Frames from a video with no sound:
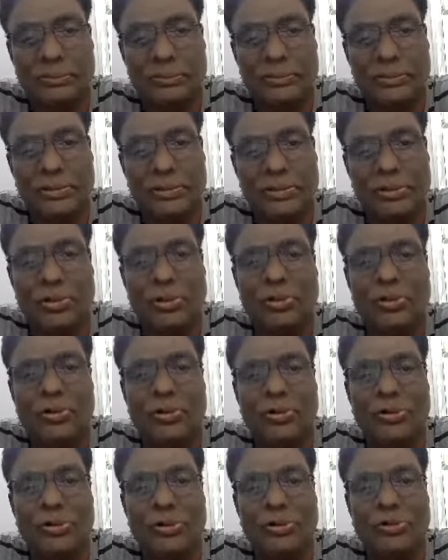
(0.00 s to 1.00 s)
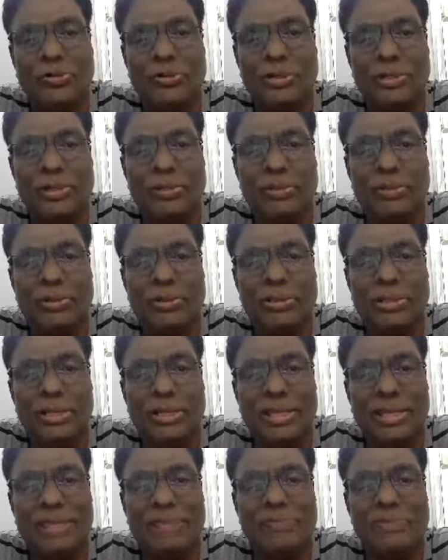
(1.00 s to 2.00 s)
Don't worry about the
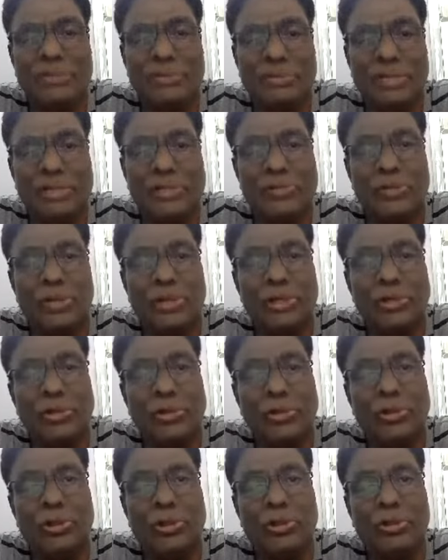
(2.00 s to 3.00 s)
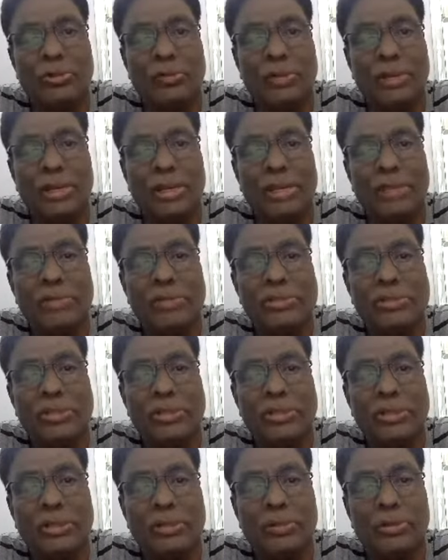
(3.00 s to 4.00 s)
names of. That's why I told you when I was
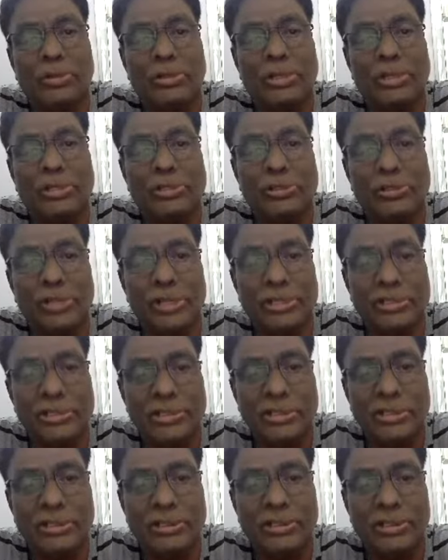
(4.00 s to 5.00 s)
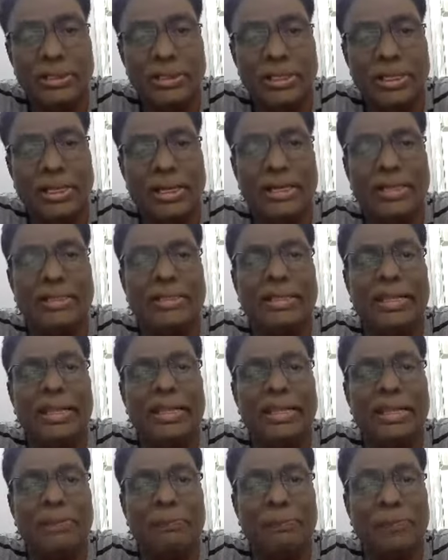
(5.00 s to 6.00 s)
talking about the introduction.
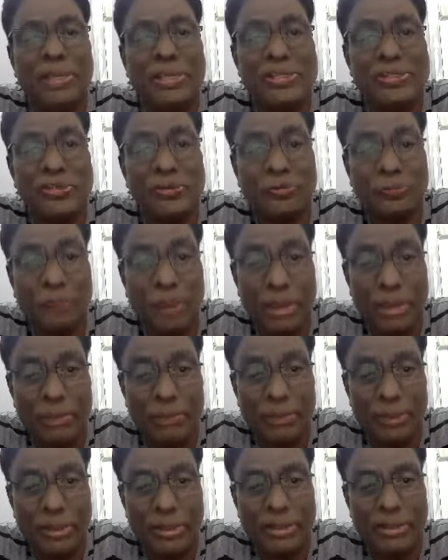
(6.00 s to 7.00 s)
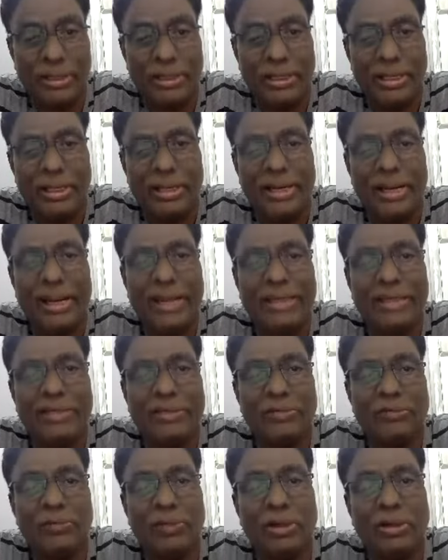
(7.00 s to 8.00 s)
Take a piece of paper, write
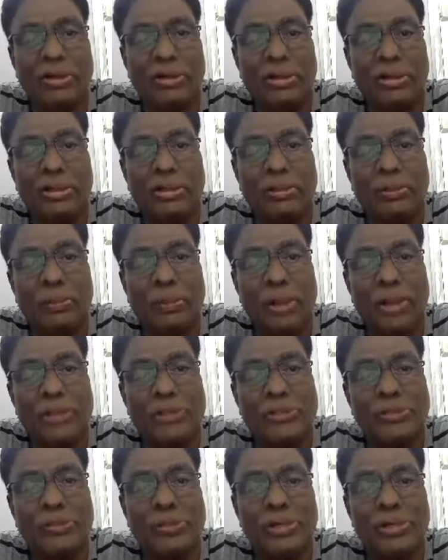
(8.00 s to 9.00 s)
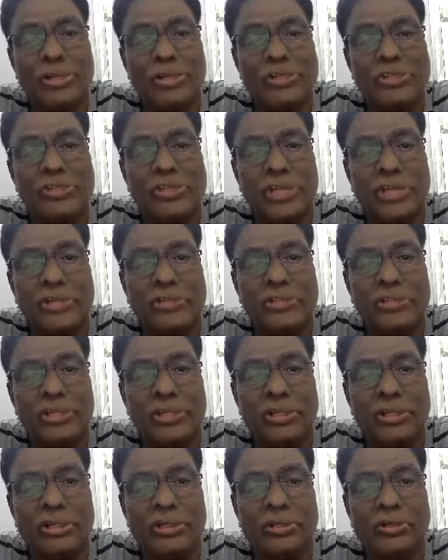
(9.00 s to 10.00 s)
what are the possible ring
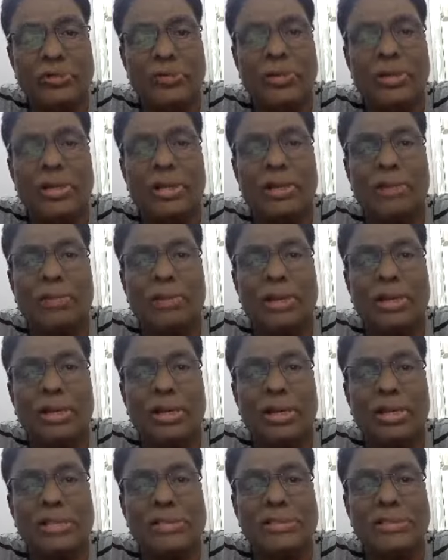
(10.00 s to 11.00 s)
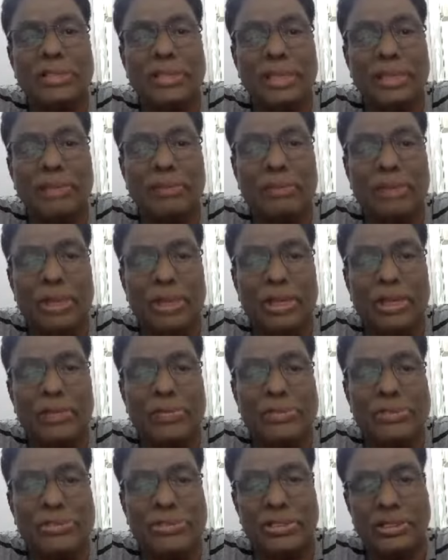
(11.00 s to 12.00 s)
structure you will come across in
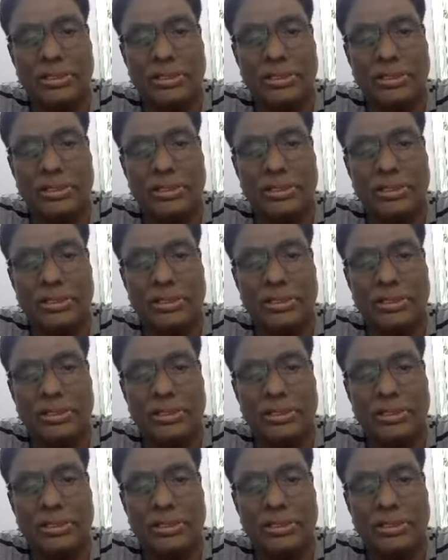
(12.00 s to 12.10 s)
biochemistry.